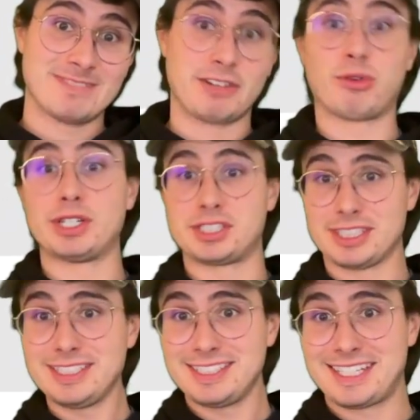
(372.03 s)

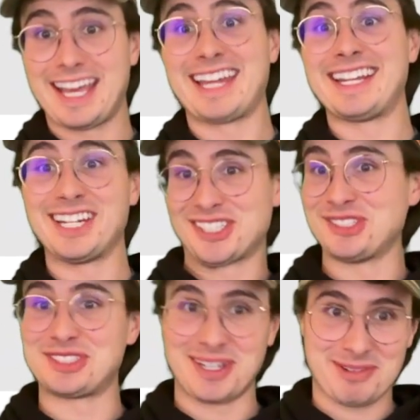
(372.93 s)
unfortunately, can
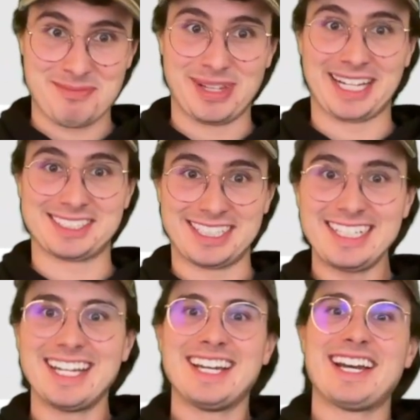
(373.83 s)
introduce some complexity.